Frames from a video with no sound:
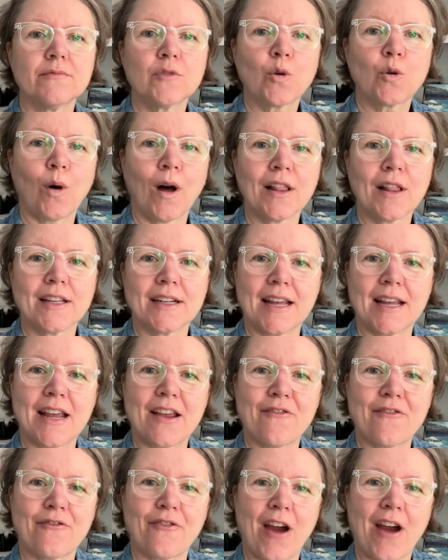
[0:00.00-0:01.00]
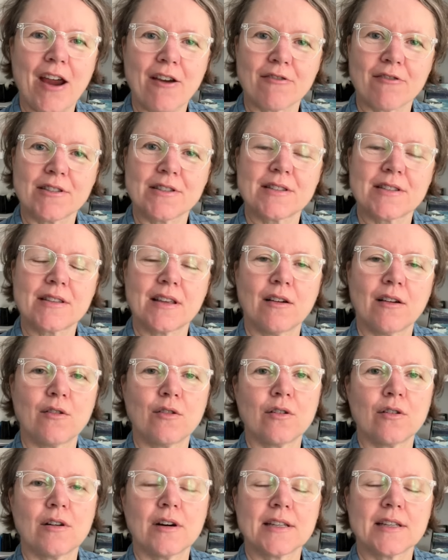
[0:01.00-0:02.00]
quality fragrance
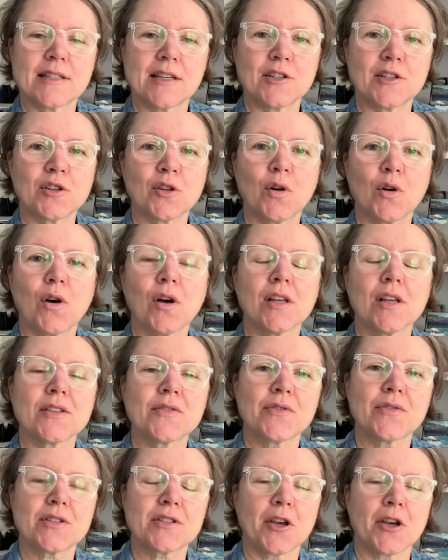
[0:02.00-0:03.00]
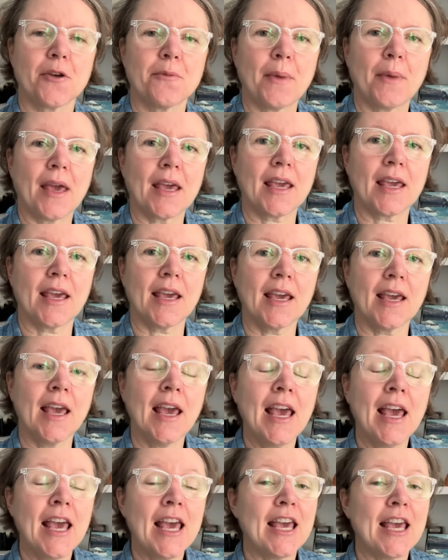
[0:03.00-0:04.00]
or essential oils for soap making.
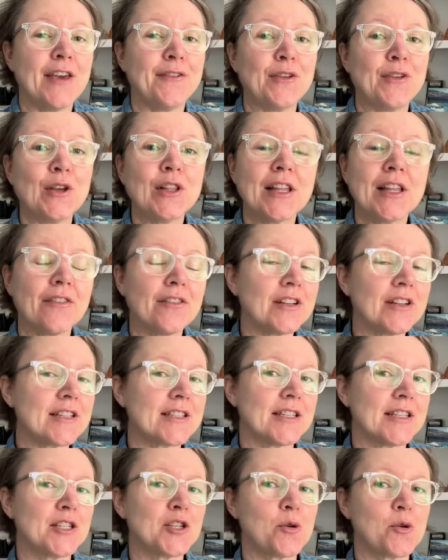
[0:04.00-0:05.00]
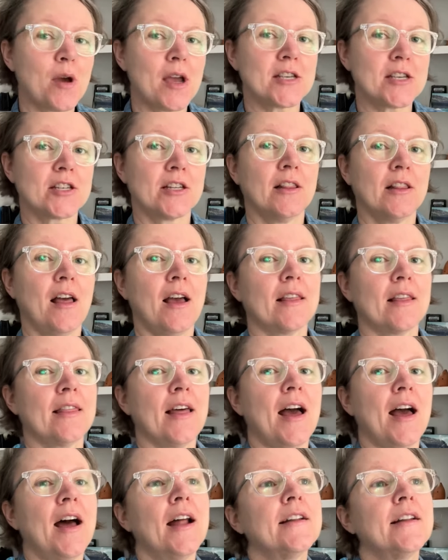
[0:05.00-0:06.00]
If you live in a situation like
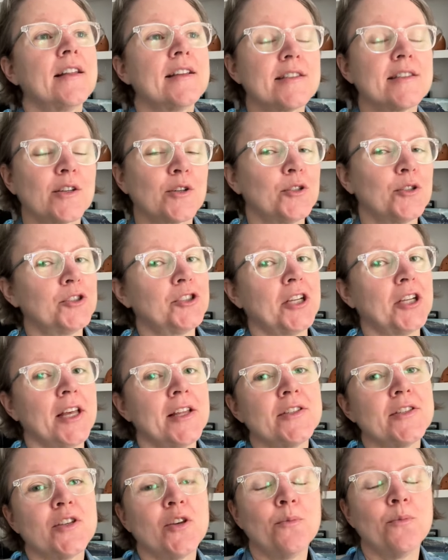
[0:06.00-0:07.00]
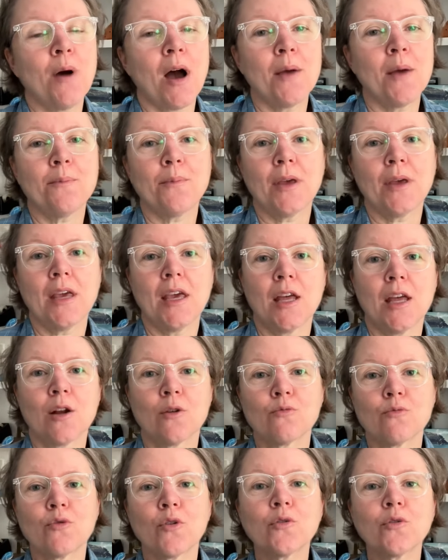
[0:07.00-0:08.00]
that, there's a good chance you might be in
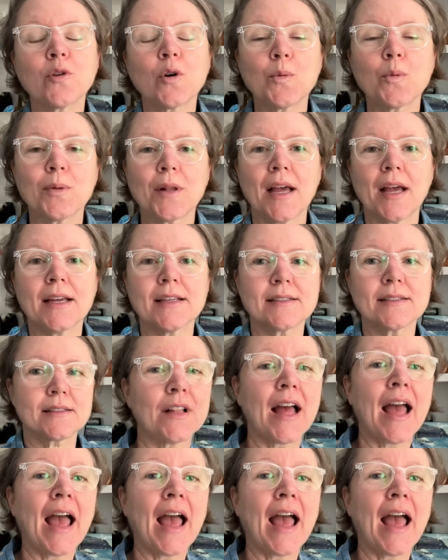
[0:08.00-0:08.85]
a rural place,